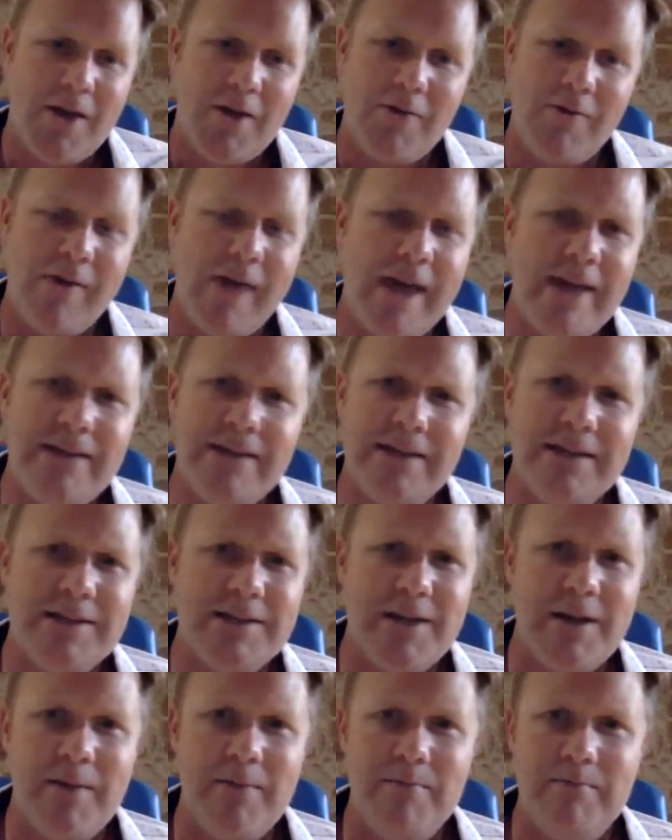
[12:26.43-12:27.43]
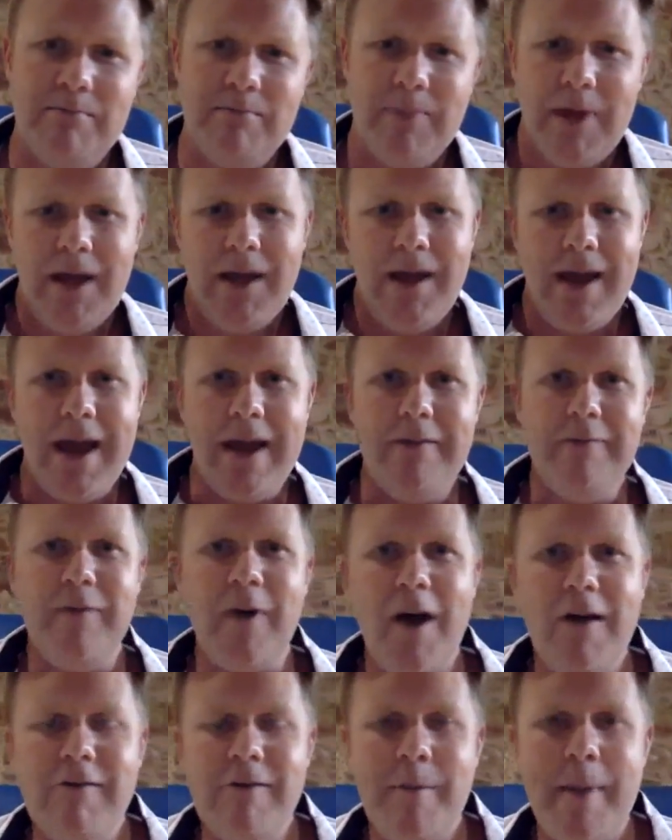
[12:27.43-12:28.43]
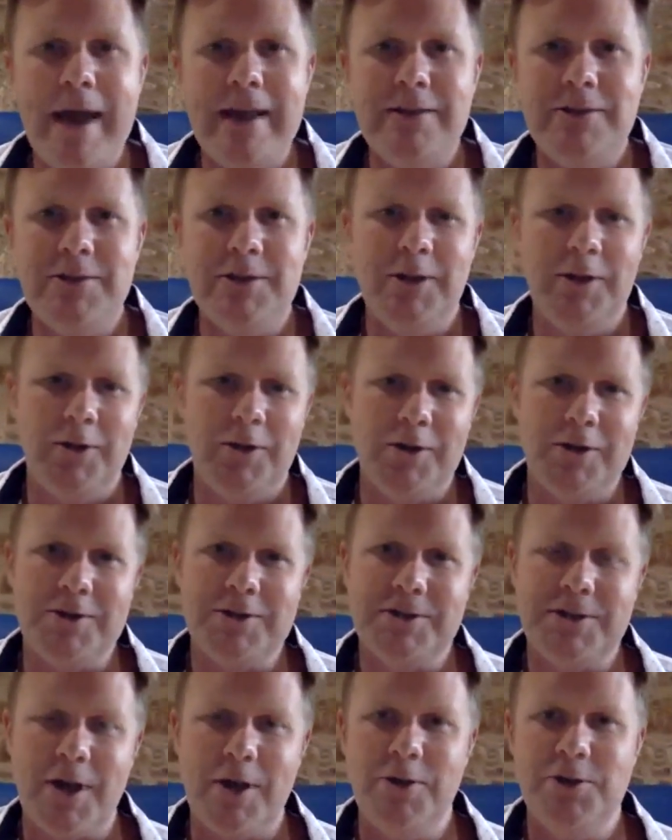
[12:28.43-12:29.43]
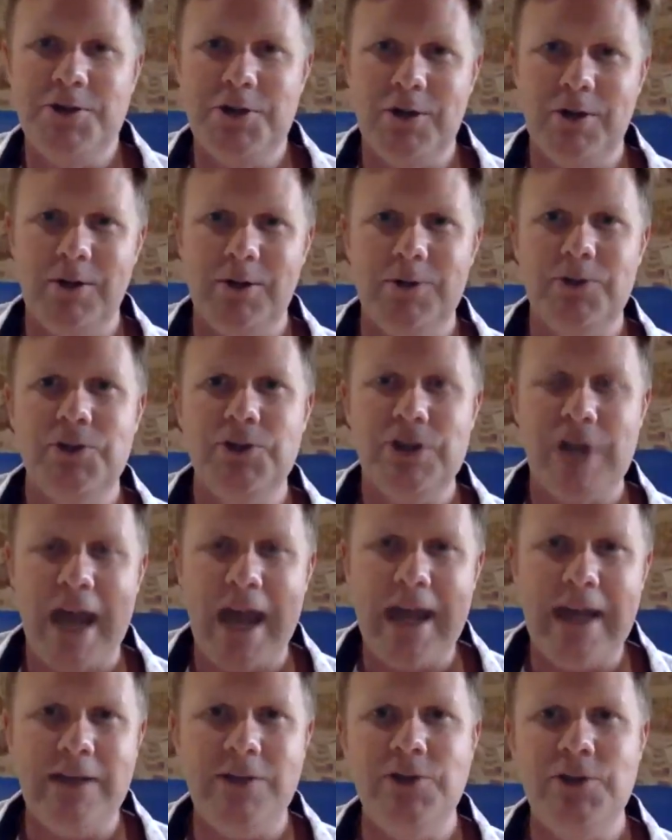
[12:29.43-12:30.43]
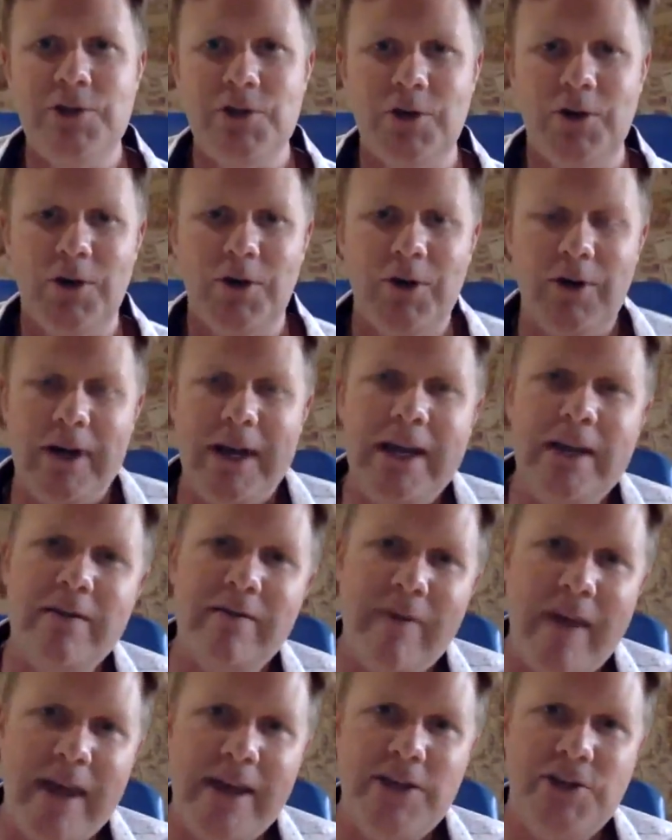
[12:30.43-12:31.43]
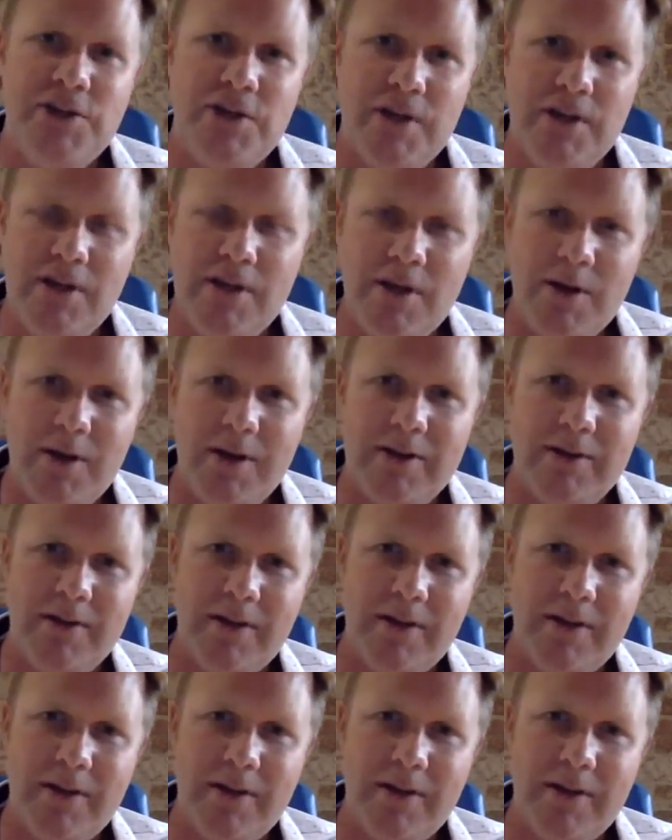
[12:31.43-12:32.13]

creating some environmental or social change or innovation that